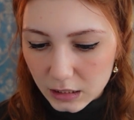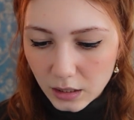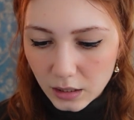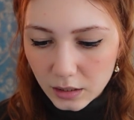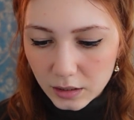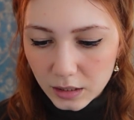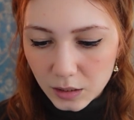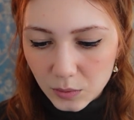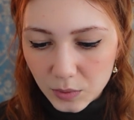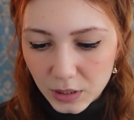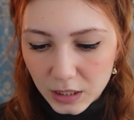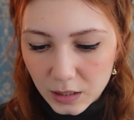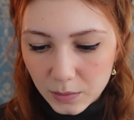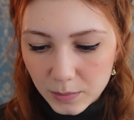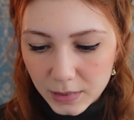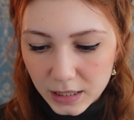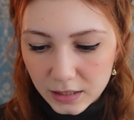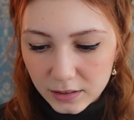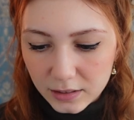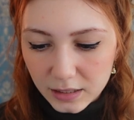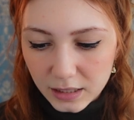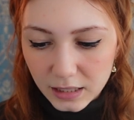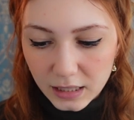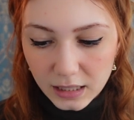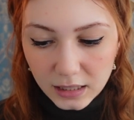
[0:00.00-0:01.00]
Then they
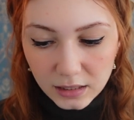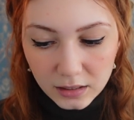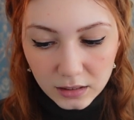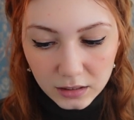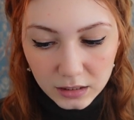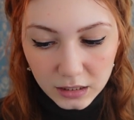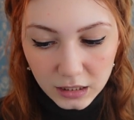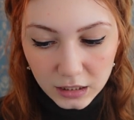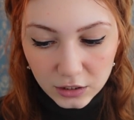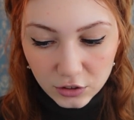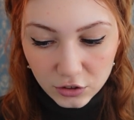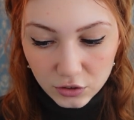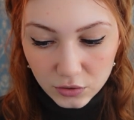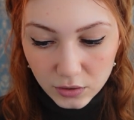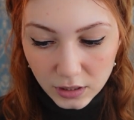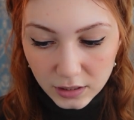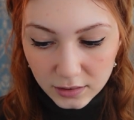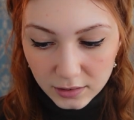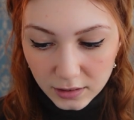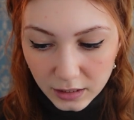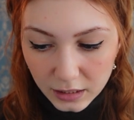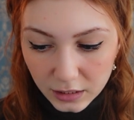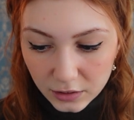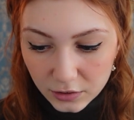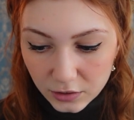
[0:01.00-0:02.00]
recommend the English
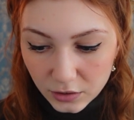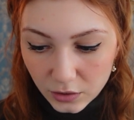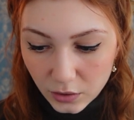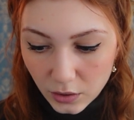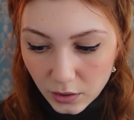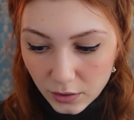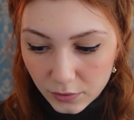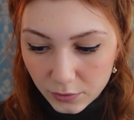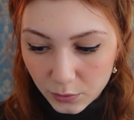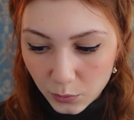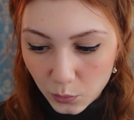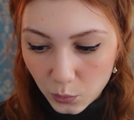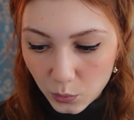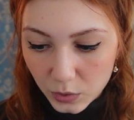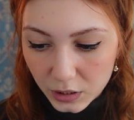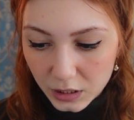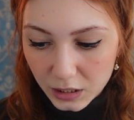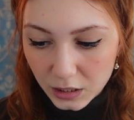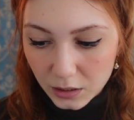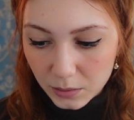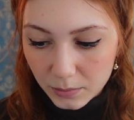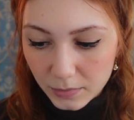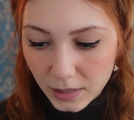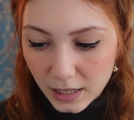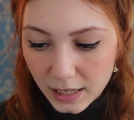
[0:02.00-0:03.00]
translation of
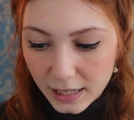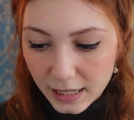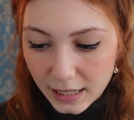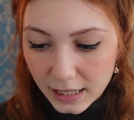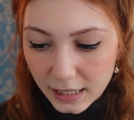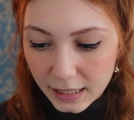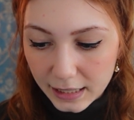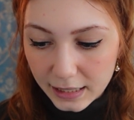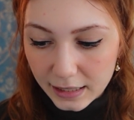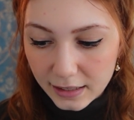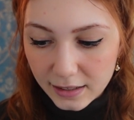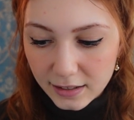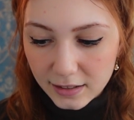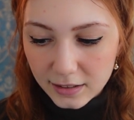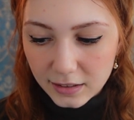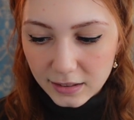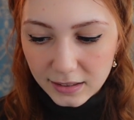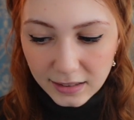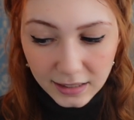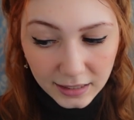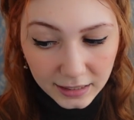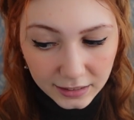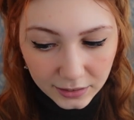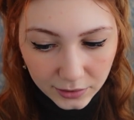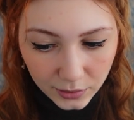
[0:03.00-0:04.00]
William A.
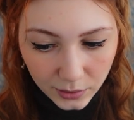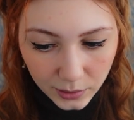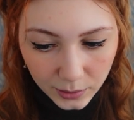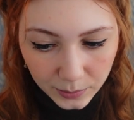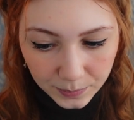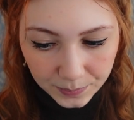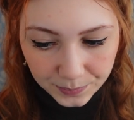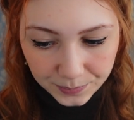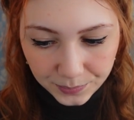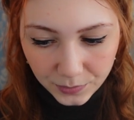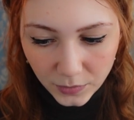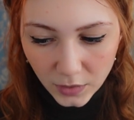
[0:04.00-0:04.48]
Lyell.